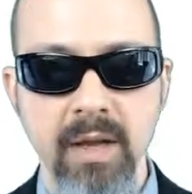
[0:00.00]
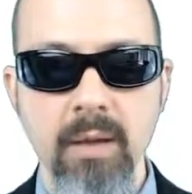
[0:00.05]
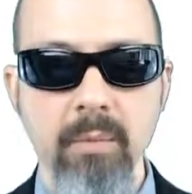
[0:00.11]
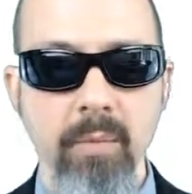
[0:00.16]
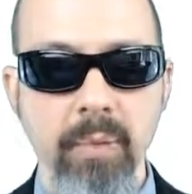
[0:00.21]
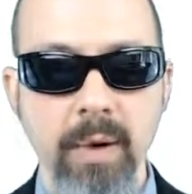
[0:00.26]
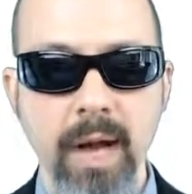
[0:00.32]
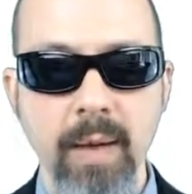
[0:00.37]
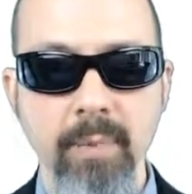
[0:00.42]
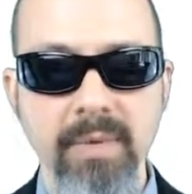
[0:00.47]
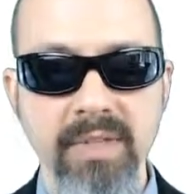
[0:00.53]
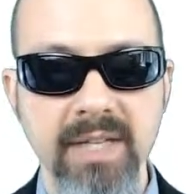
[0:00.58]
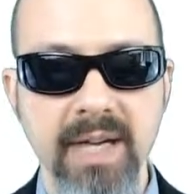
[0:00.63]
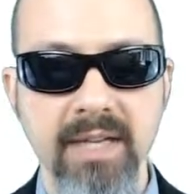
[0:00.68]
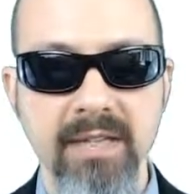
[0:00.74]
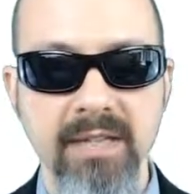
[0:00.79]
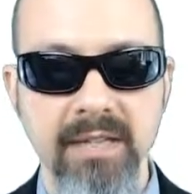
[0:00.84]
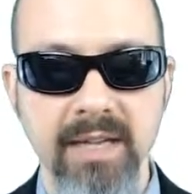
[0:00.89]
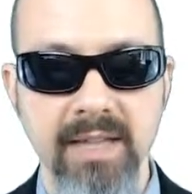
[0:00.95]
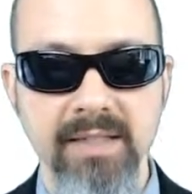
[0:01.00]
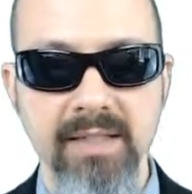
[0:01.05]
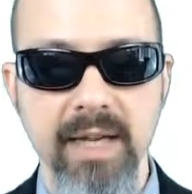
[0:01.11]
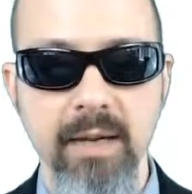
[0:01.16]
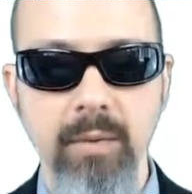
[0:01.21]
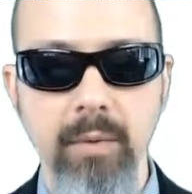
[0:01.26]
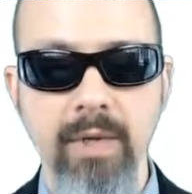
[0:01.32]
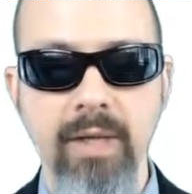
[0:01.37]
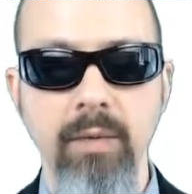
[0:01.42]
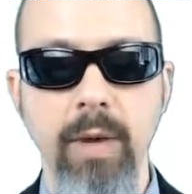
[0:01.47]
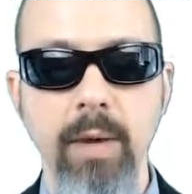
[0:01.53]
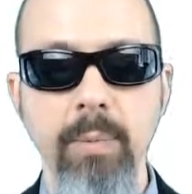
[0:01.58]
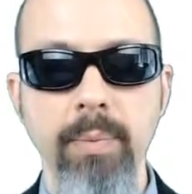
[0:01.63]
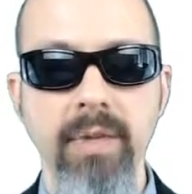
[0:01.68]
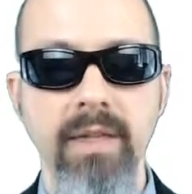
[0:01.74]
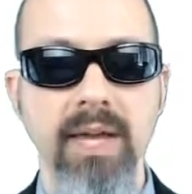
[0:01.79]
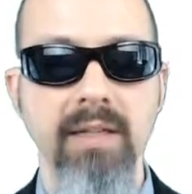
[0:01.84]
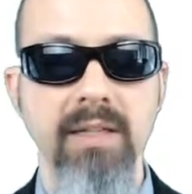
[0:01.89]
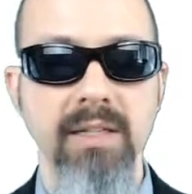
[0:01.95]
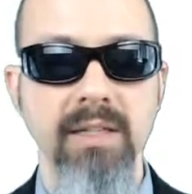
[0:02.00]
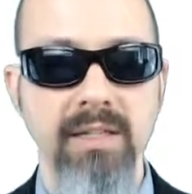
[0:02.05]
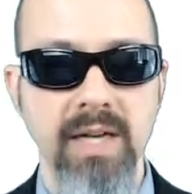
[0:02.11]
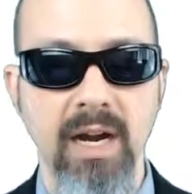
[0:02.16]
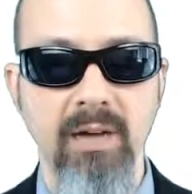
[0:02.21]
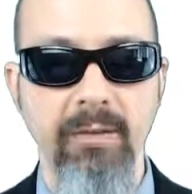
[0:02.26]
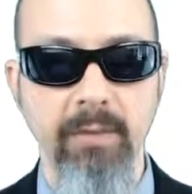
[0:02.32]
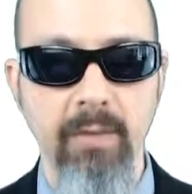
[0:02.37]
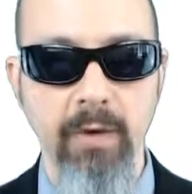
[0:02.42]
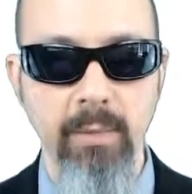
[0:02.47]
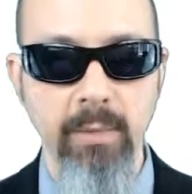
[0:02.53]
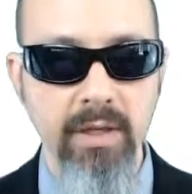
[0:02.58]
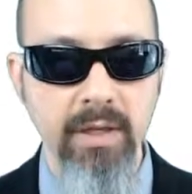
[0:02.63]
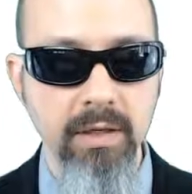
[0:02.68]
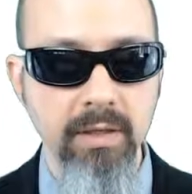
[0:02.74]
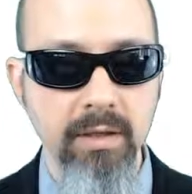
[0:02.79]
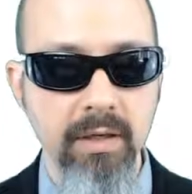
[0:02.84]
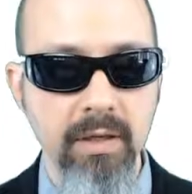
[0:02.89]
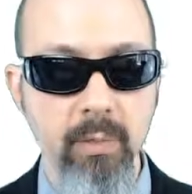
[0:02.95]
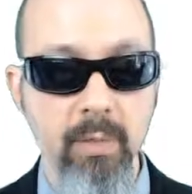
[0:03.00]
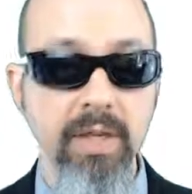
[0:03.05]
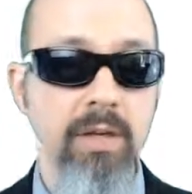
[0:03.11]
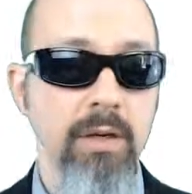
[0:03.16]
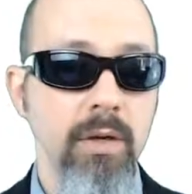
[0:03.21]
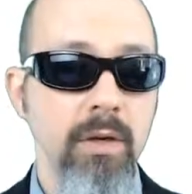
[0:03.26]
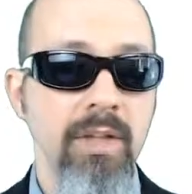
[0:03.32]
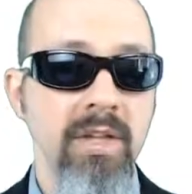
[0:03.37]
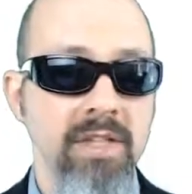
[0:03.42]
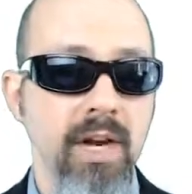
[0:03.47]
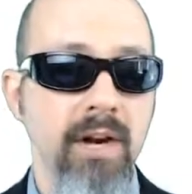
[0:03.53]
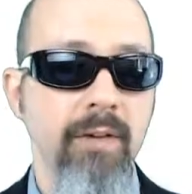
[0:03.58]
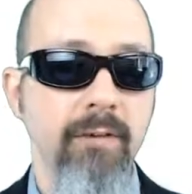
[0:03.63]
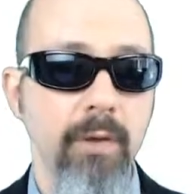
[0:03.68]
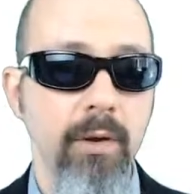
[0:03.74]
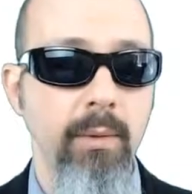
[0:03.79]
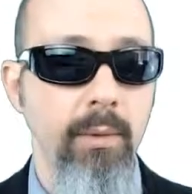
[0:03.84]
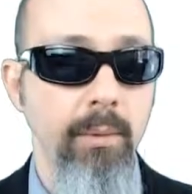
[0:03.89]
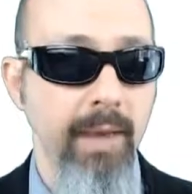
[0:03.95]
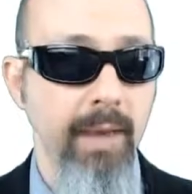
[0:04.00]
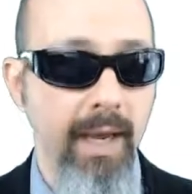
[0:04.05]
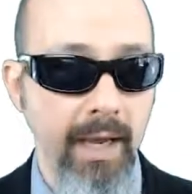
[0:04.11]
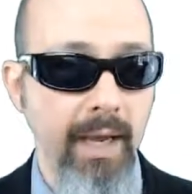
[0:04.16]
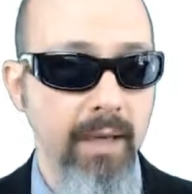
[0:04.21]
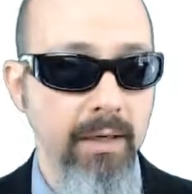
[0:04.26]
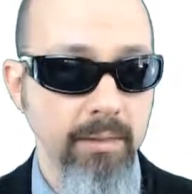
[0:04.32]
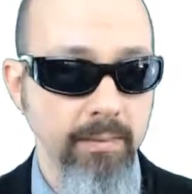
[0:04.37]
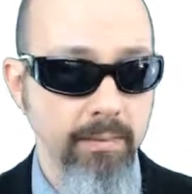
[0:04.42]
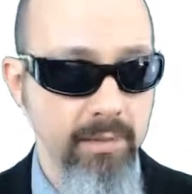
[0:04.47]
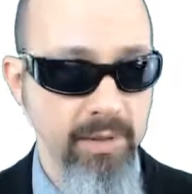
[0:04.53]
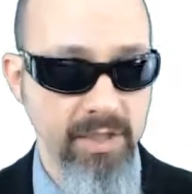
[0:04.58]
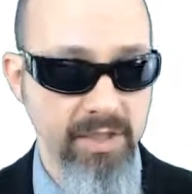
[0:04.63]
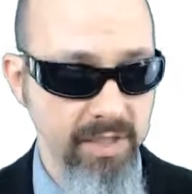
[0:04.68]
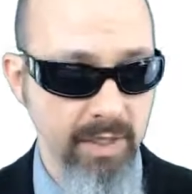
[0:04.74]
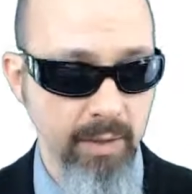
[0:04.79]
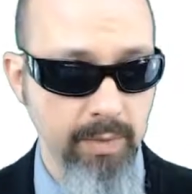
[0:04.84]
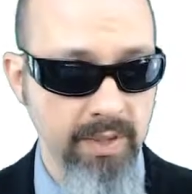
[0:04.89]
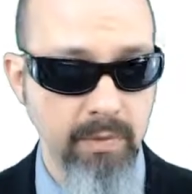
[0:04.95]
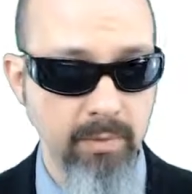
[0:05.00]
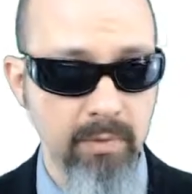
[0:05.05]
Prop.test, and we can replicate the entire formula. We can do the entire formula by hand, just like we did